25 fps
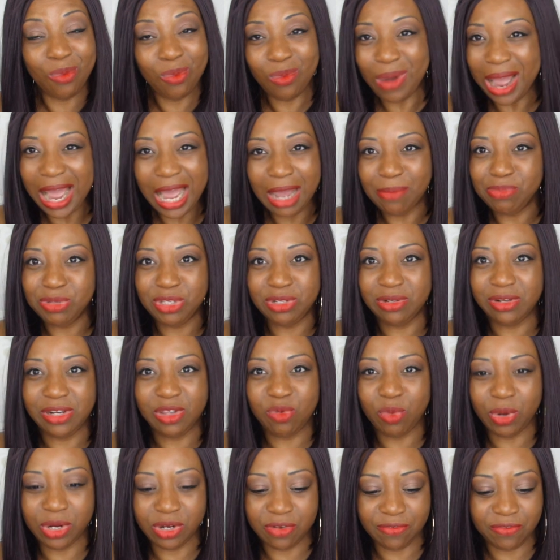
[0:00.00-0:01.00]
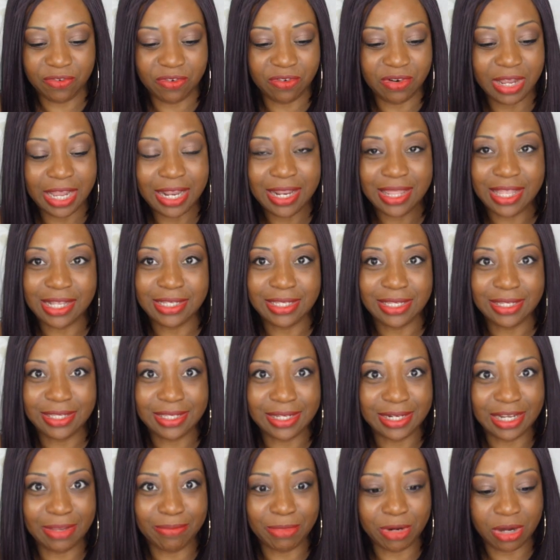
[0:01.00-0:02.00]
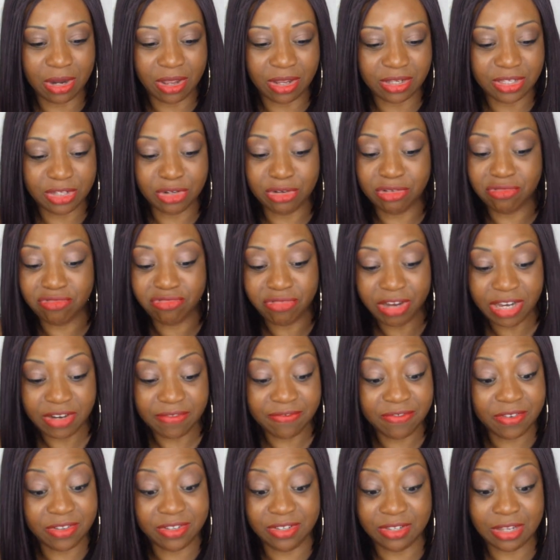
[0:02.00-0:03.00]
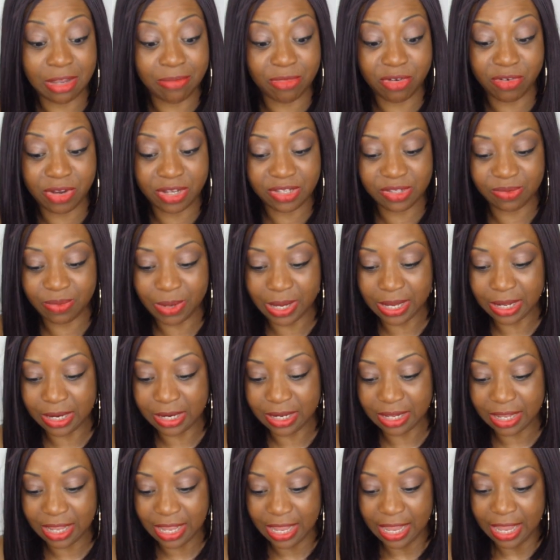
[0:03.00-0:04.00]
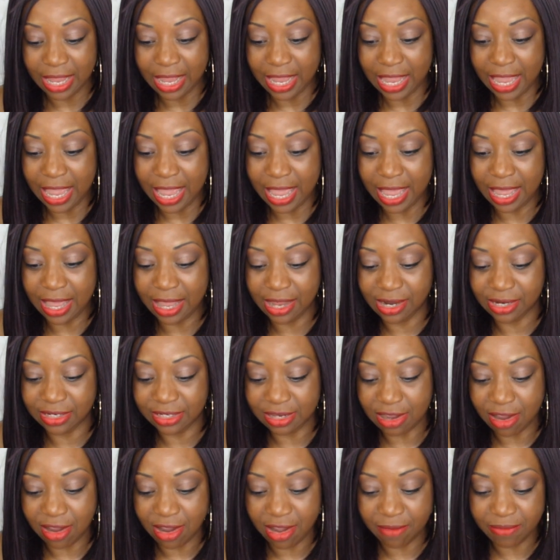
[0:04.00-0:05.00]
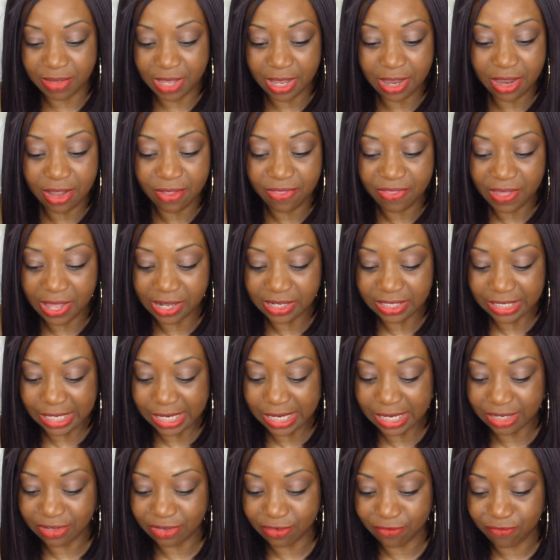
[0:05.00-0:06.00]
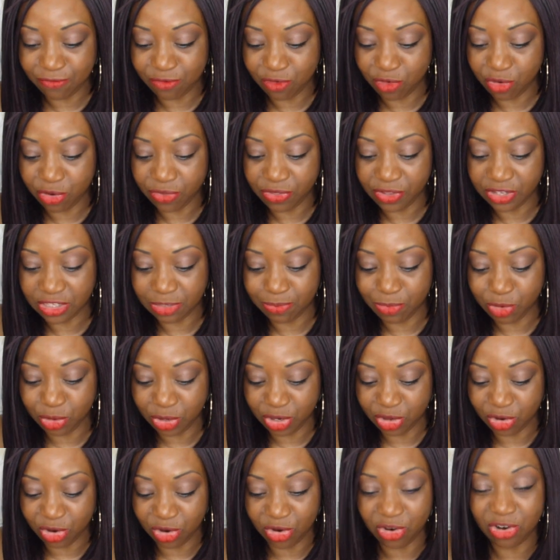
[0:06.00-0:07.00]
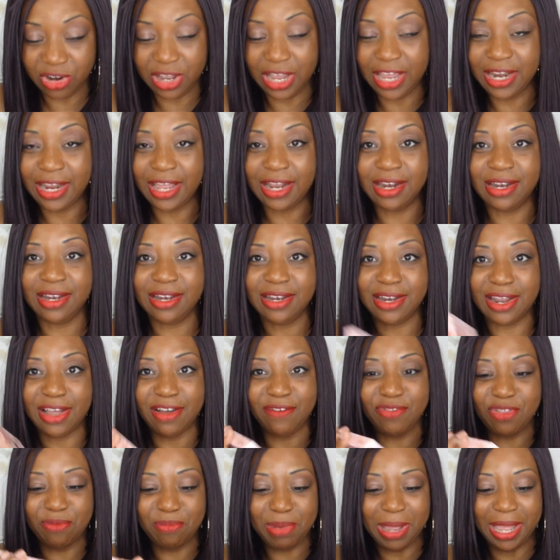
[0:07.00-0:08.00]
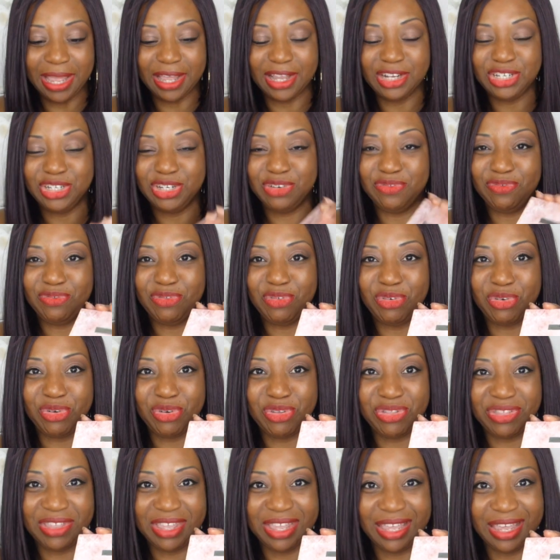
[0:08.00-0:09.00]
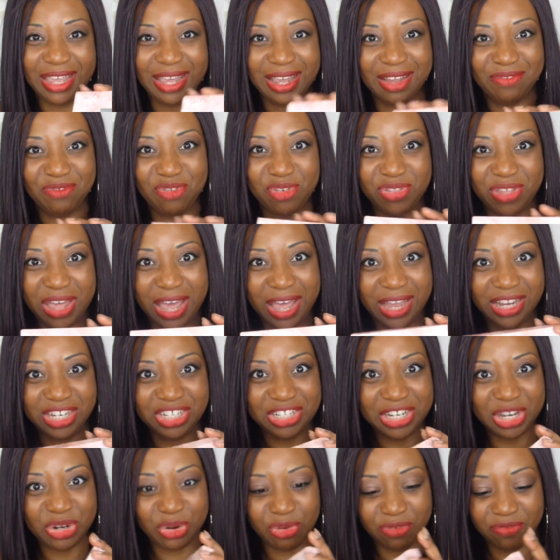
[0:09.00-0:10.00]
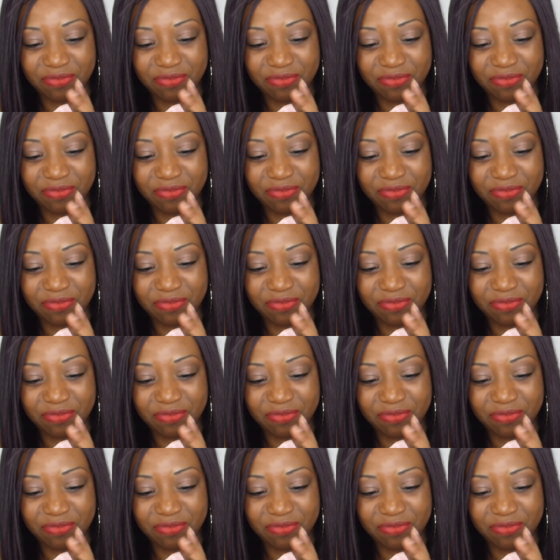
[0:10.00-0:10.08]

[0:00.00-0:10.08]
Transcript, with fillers: Absolutely wonderful. And this is a lip gloss, great for summer as well. And yeah, that's it for this beauty haul. And I love the packaging for the eyeshadow.